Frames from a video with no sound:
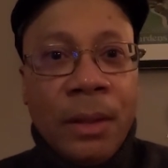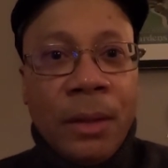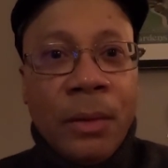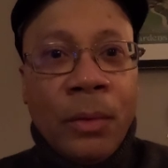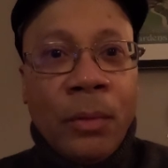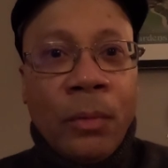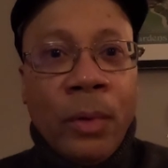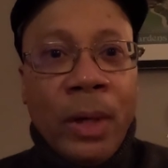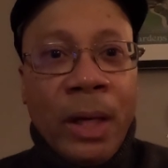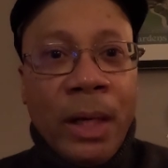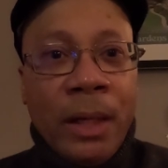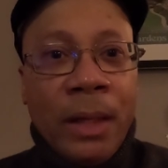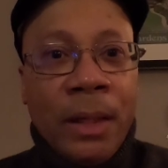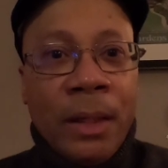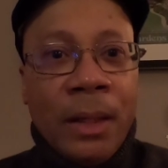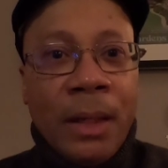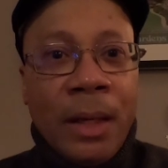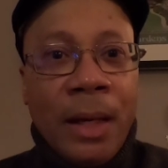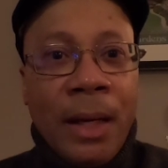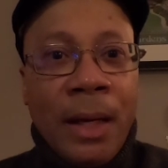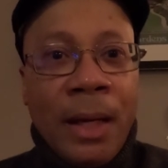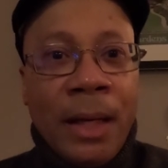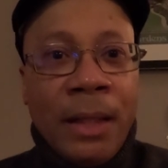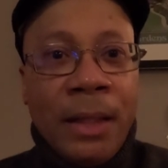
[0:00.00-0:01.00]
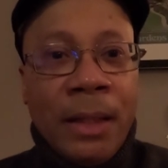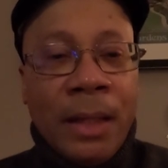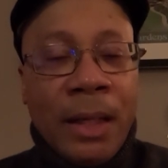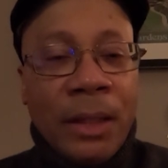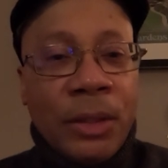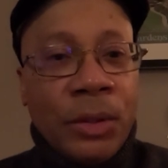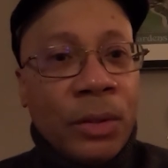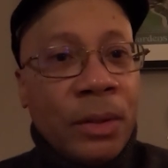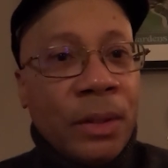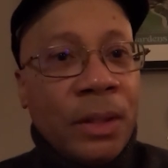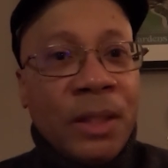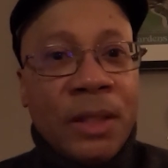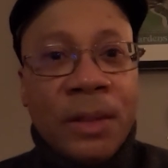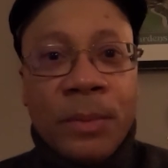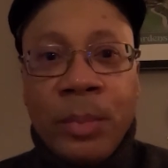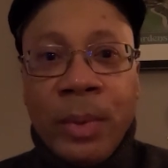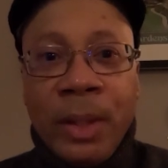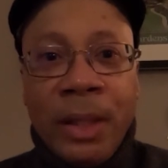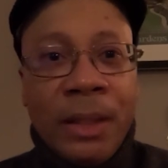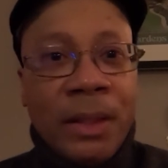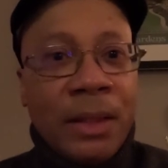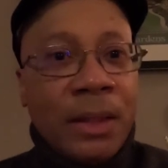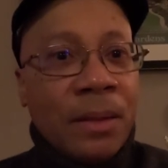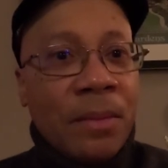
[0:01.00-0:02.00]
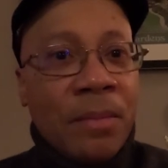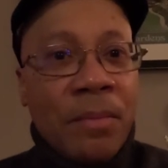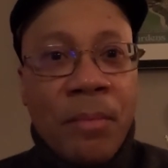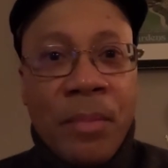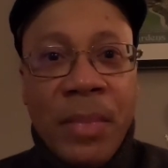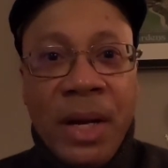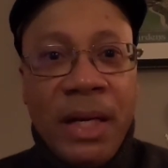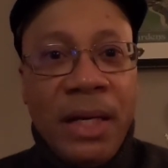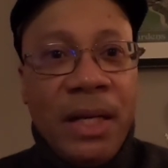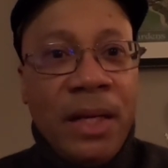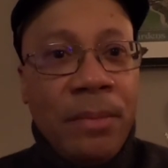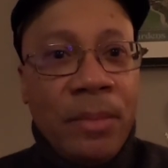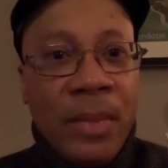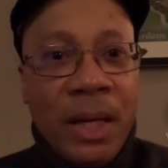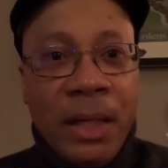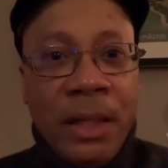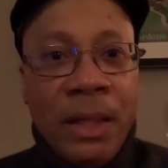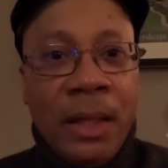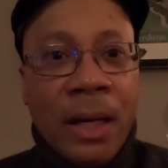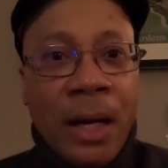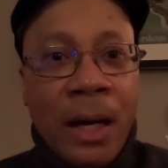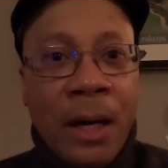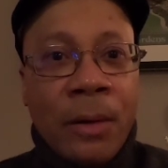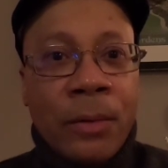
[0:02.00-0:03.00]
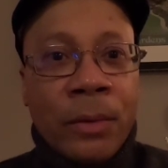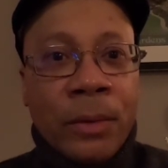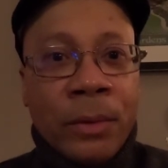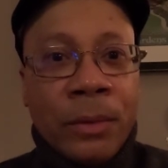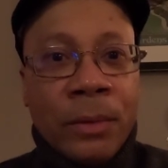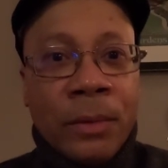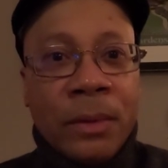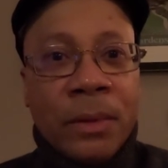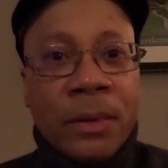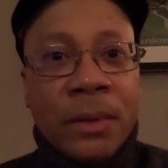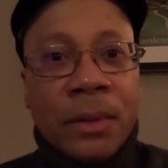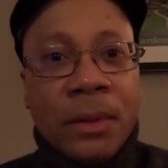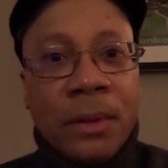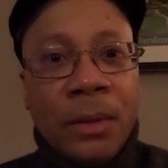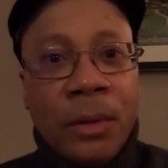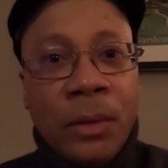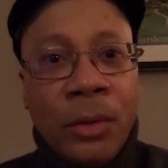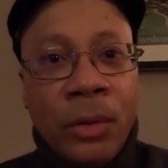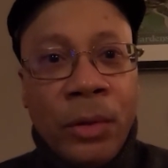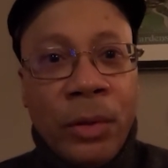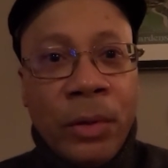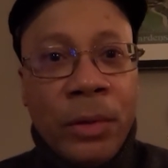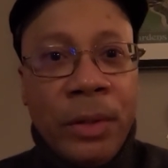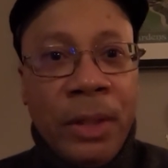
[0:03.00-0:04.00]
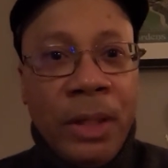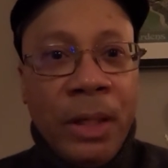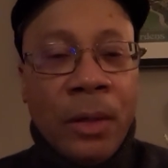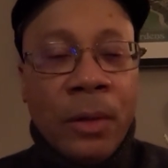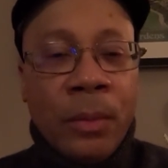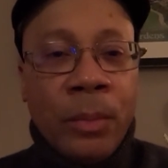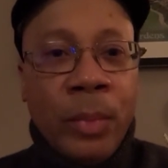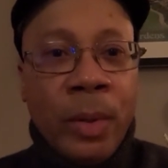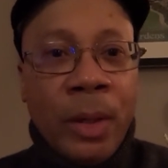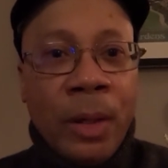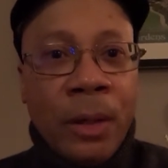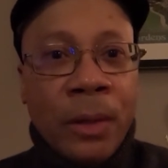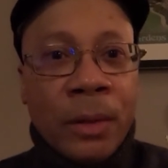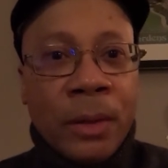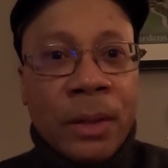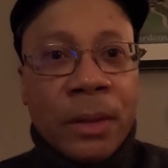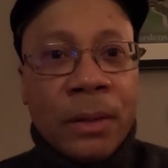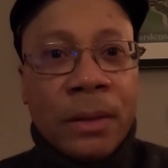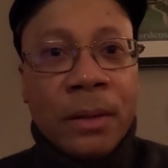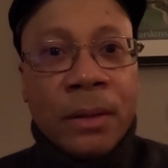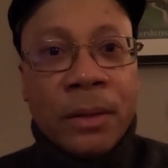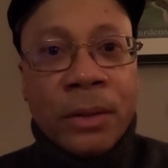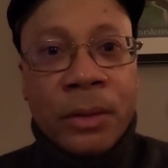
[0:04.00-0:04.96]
when I actually spent many hours learning about